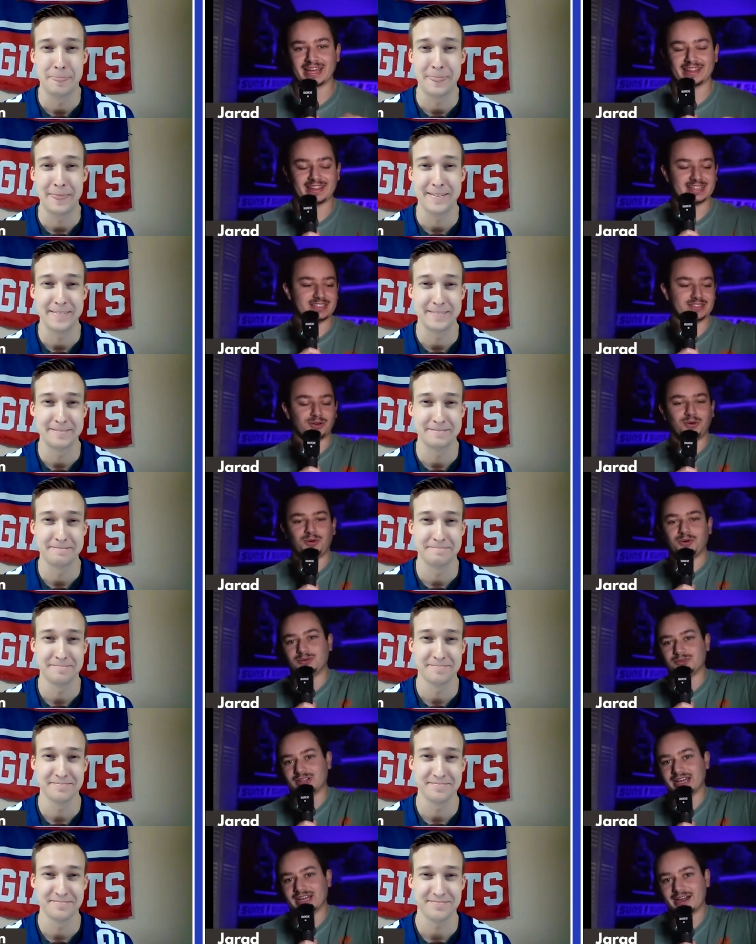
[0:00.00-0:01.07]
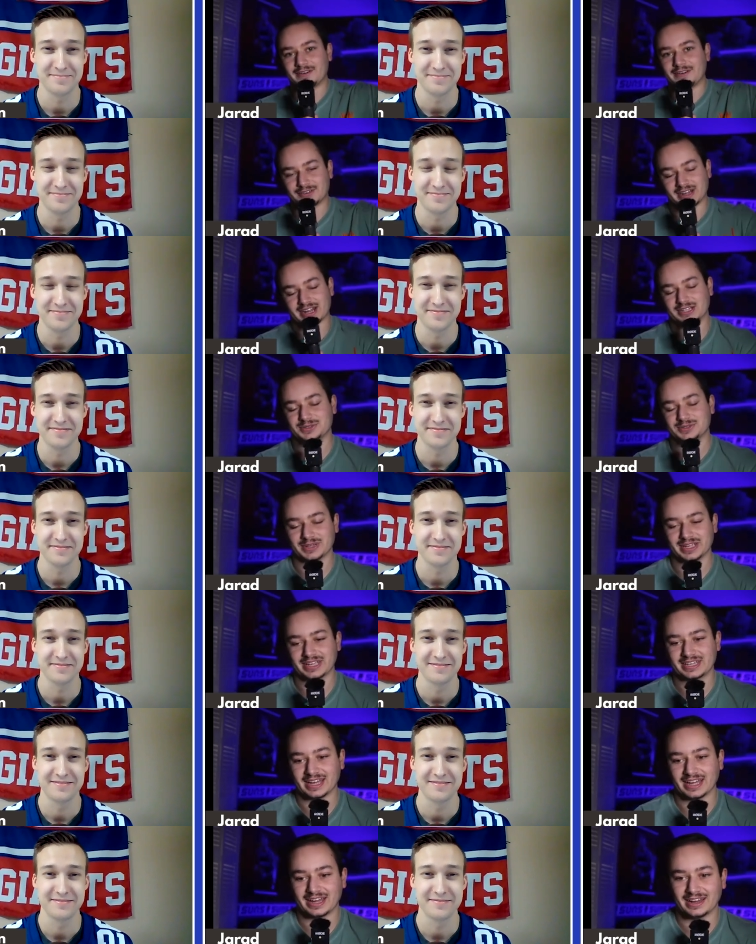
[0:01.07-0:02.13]
Speaker 1: that's the whole layout for next
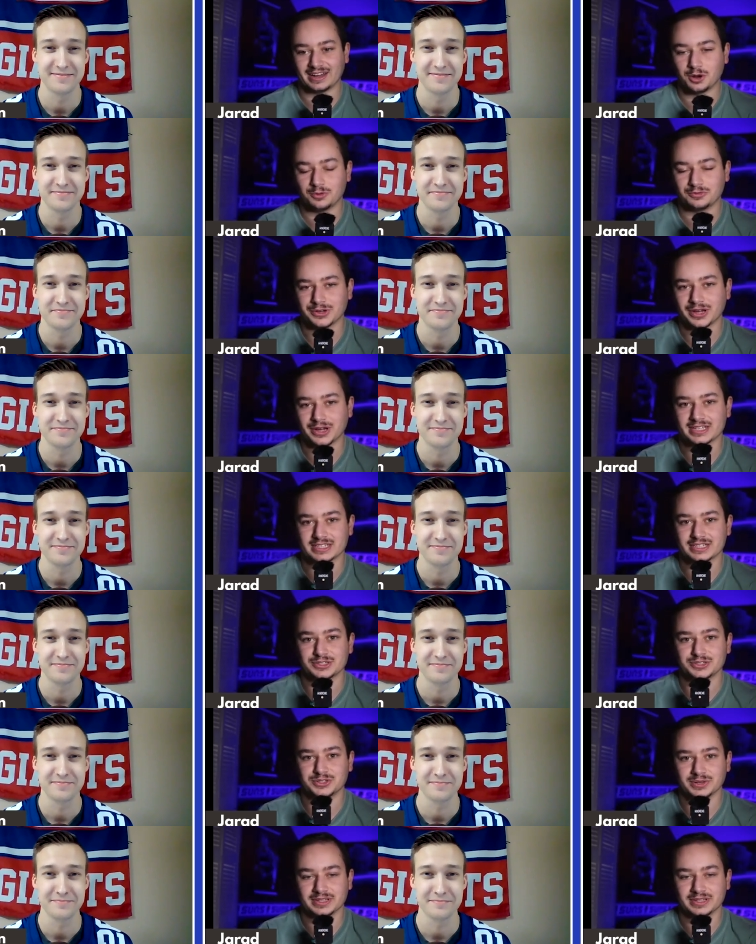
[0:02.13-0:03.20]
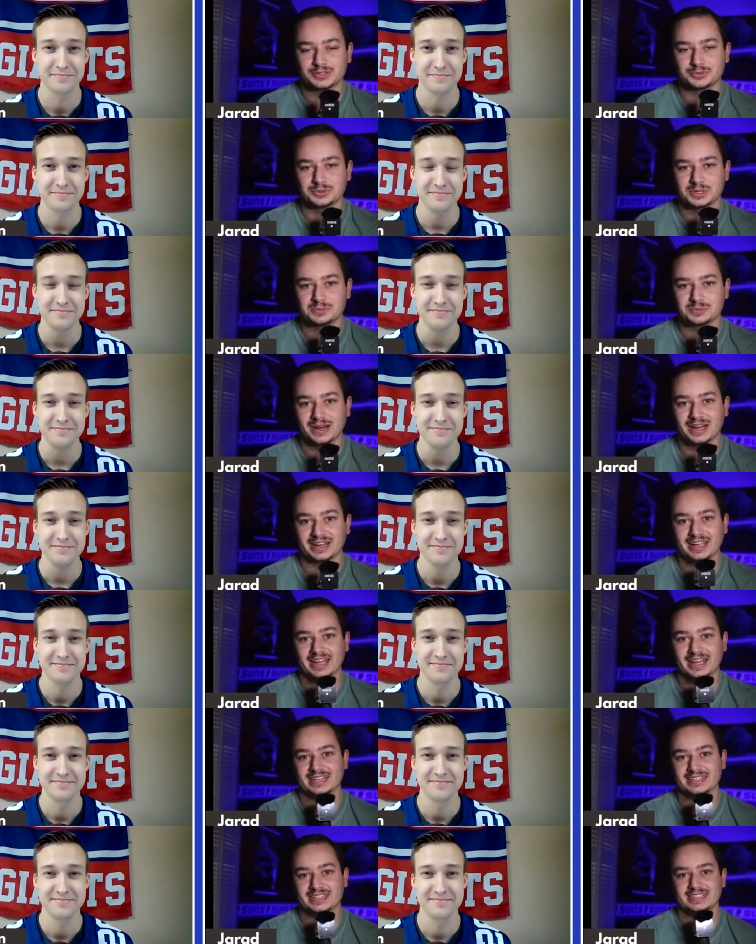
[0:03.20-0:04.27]
week. Hope you guys enjoyed this week's
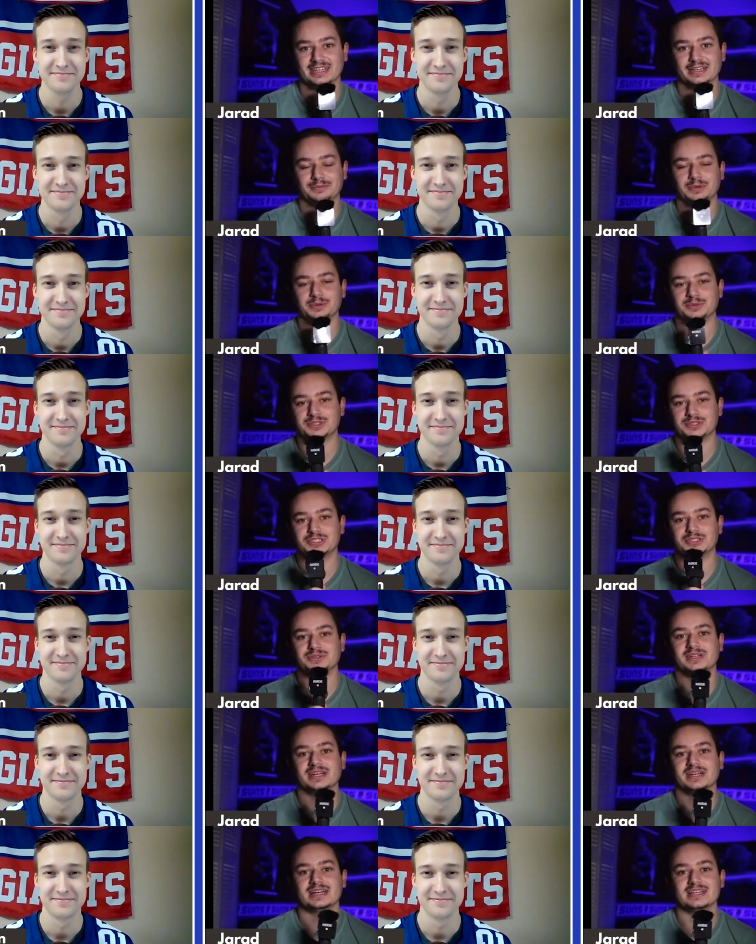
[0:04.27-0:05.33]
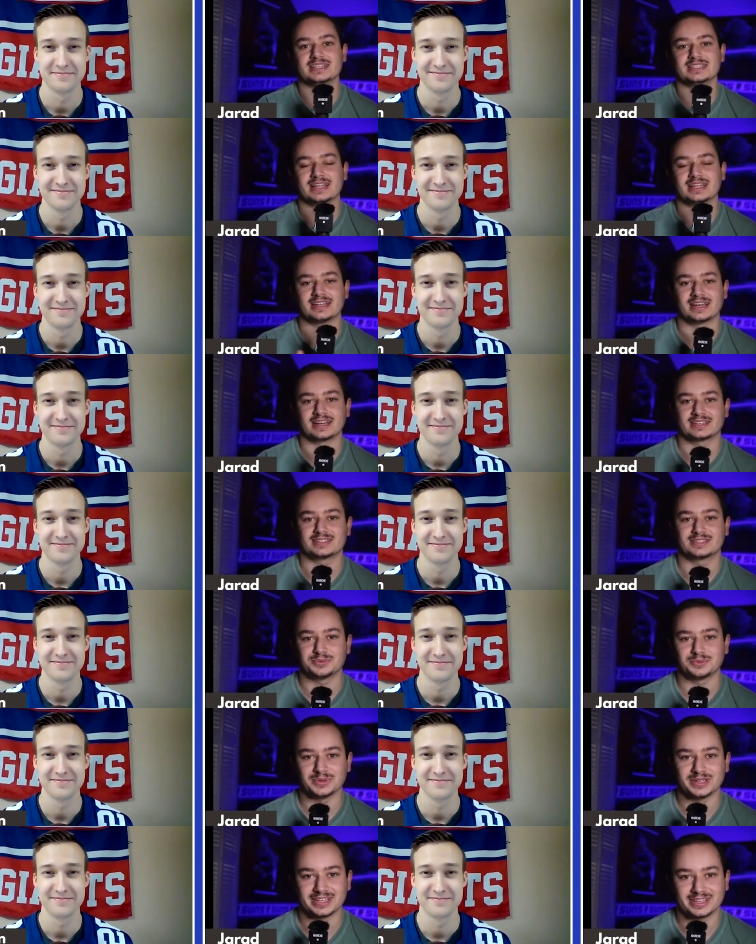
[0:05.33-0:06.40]
podcast, and we will see you guys next
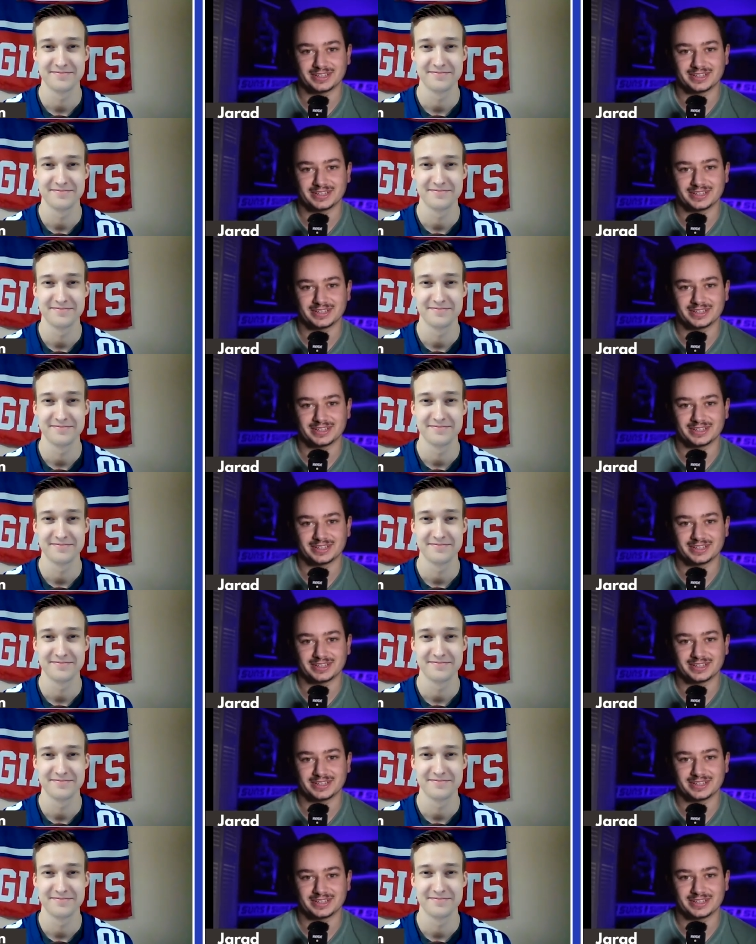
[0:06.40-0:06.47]
week.